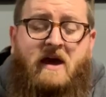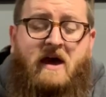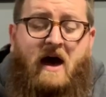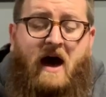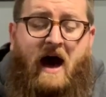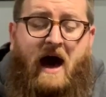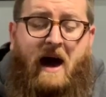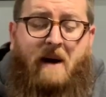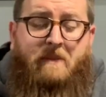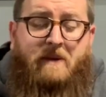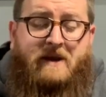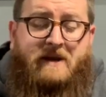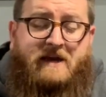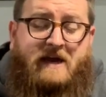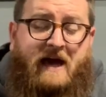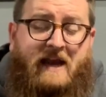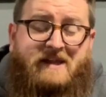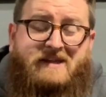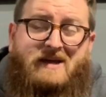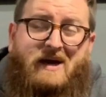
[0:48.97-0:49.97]
And to
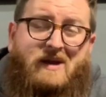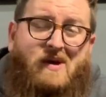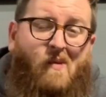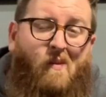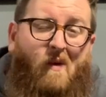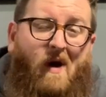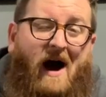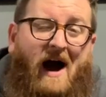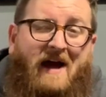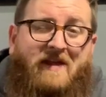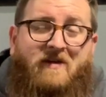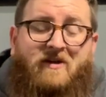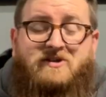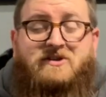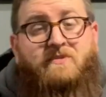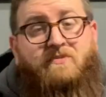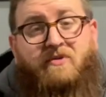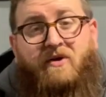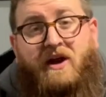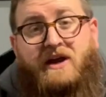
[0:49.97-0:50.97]
kind of tell you why there's a
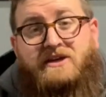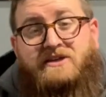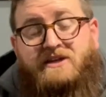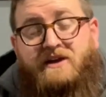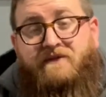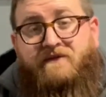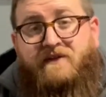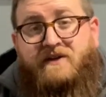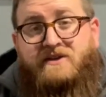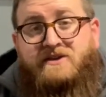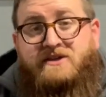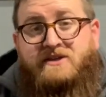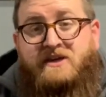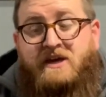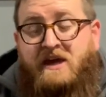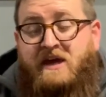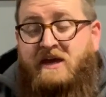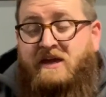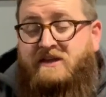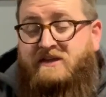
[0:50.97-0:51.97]
price difference,
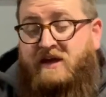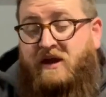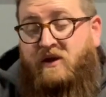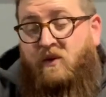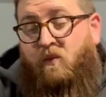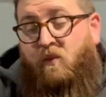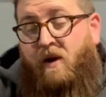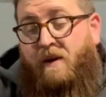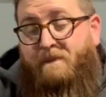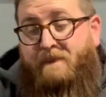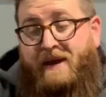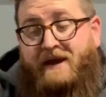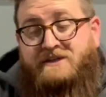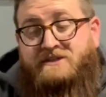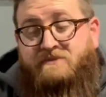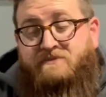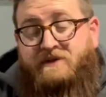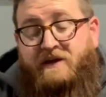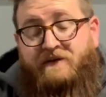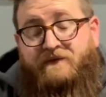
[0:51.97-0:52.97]
tell you what makes
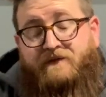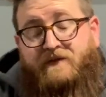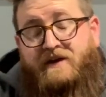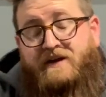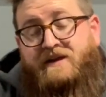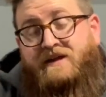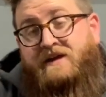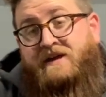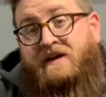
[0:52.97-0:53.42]
them different.